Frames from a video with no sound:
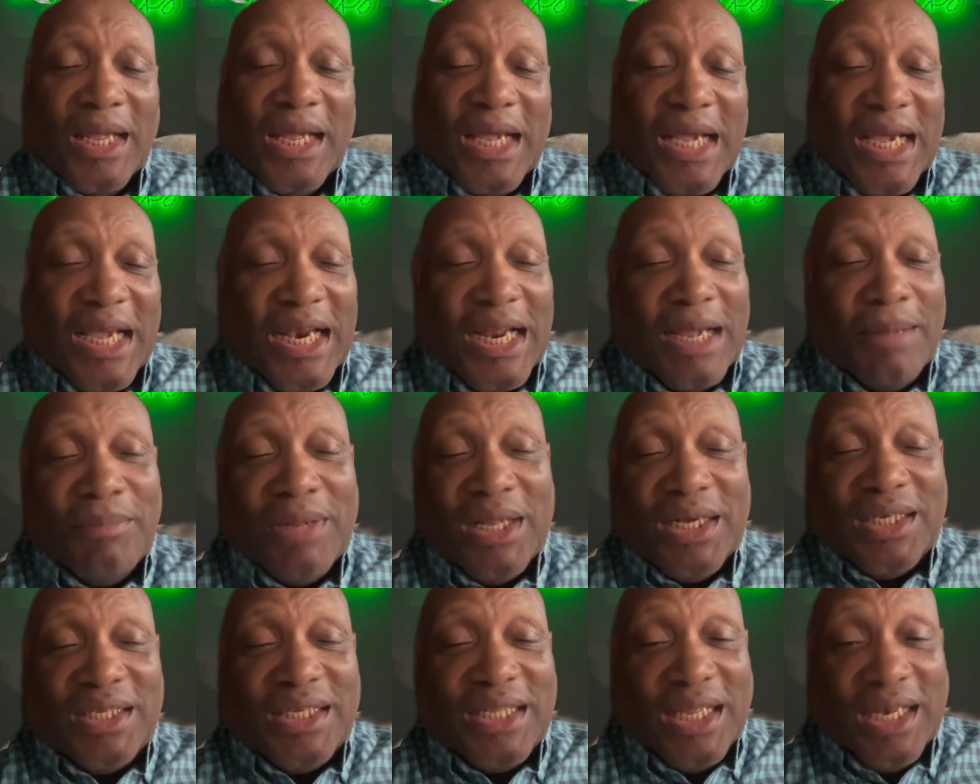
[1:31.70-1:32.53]
And I'm
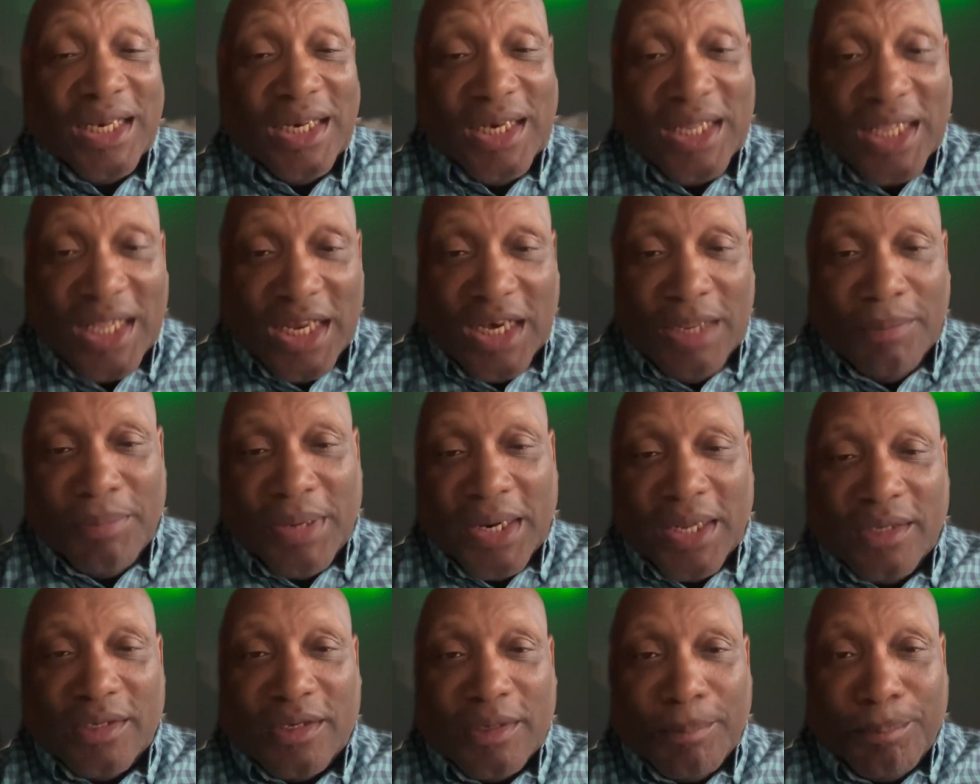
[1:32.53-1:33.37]
not telling
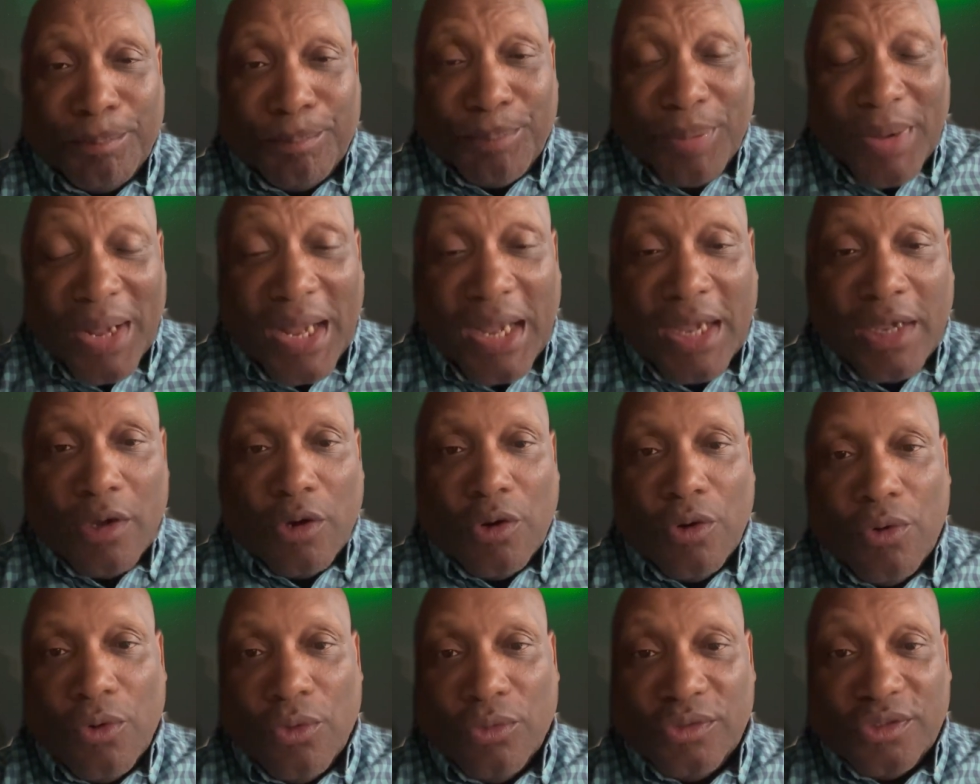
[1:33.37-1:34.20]
anybody to buy,
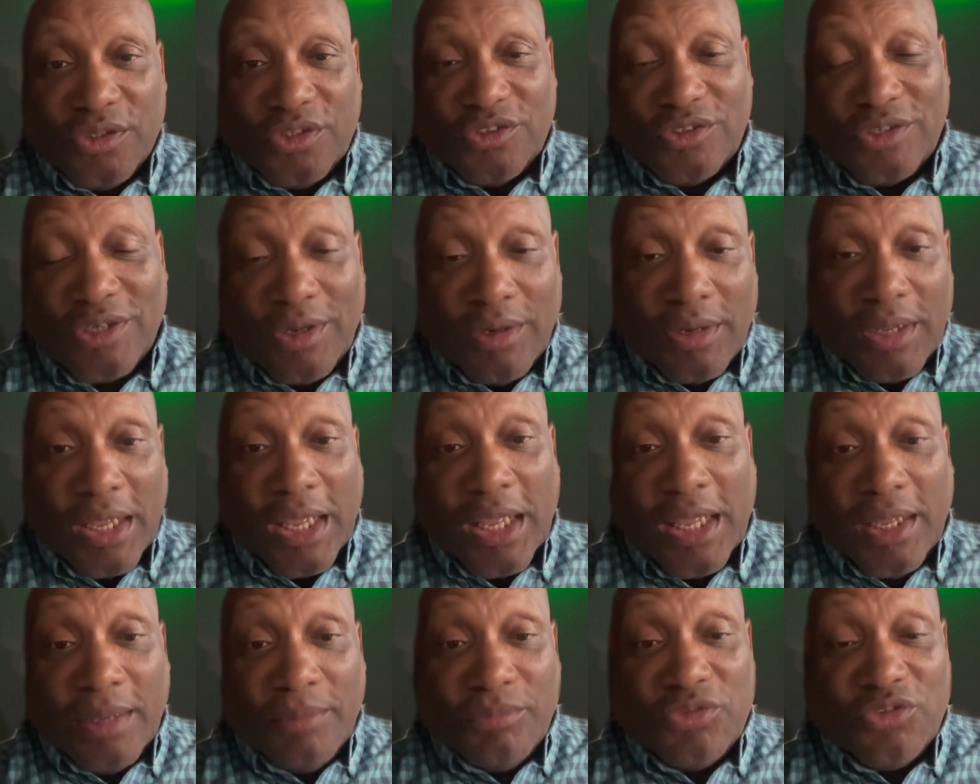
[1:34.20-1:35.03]
hold, or sell
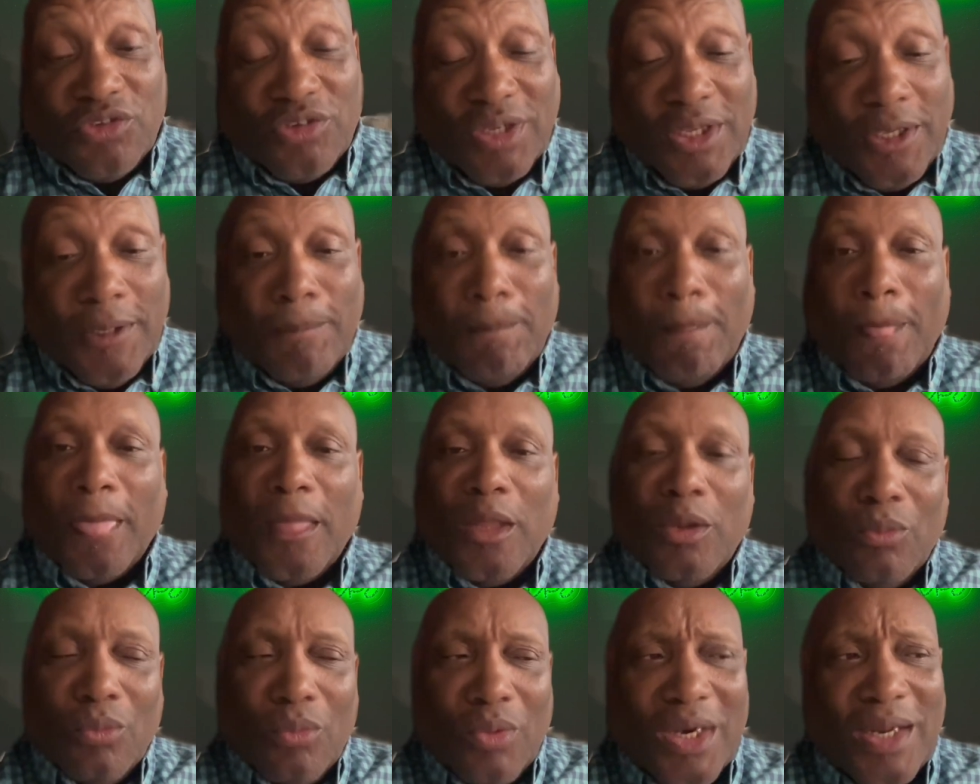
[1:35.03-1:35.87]
AMC.
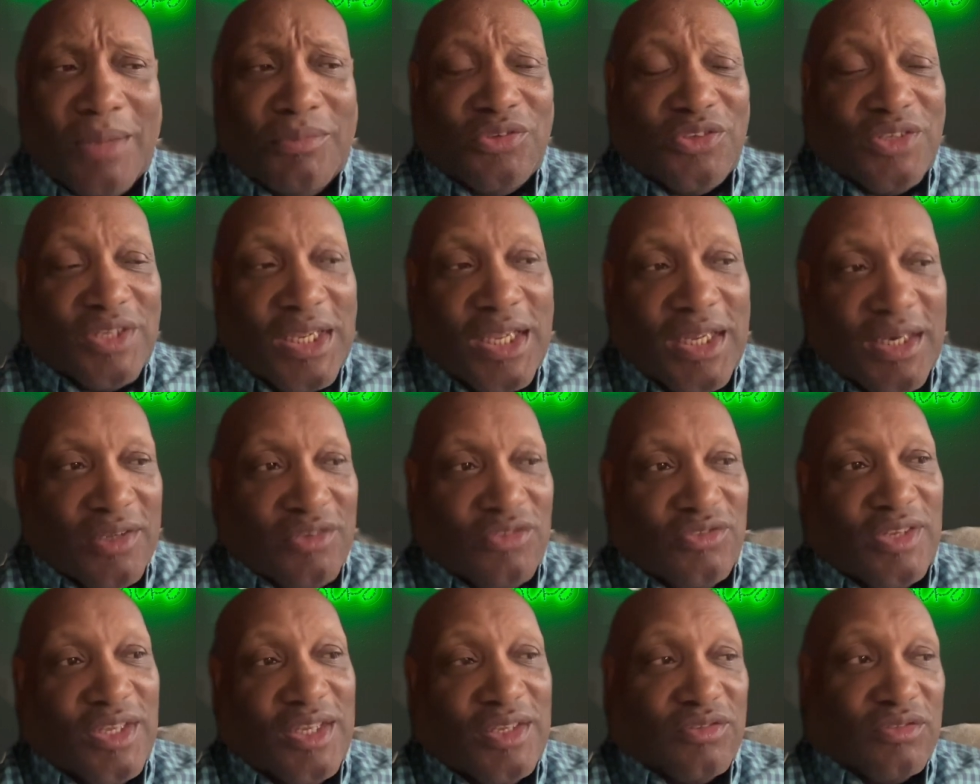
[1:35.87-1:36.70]
What I'm saying is
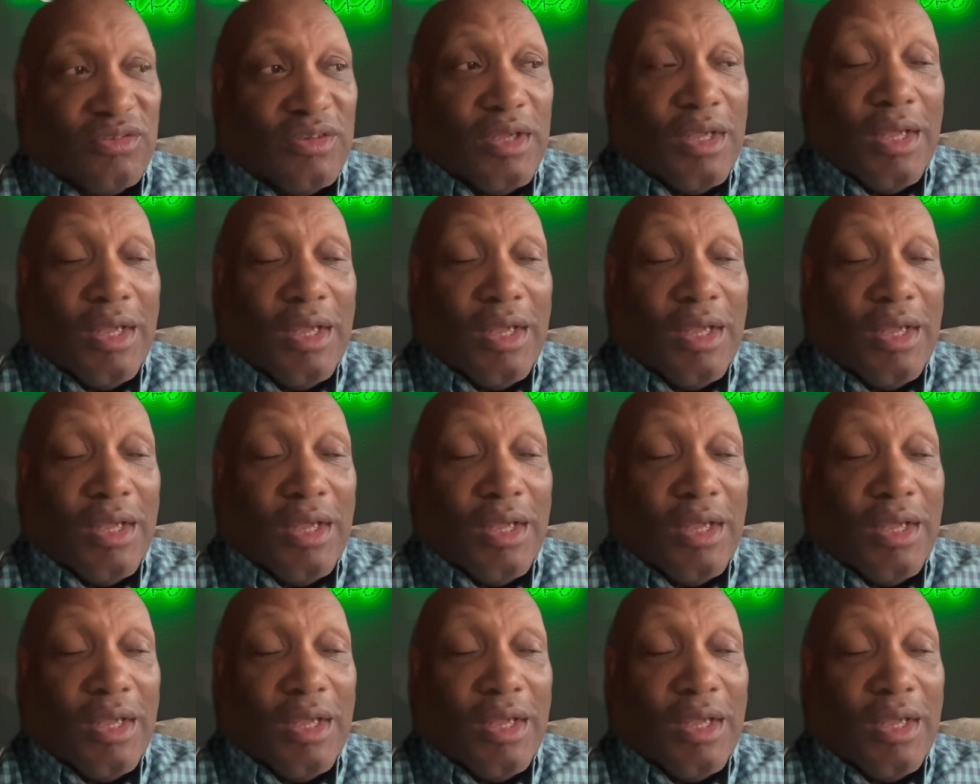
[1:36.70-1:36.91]
this.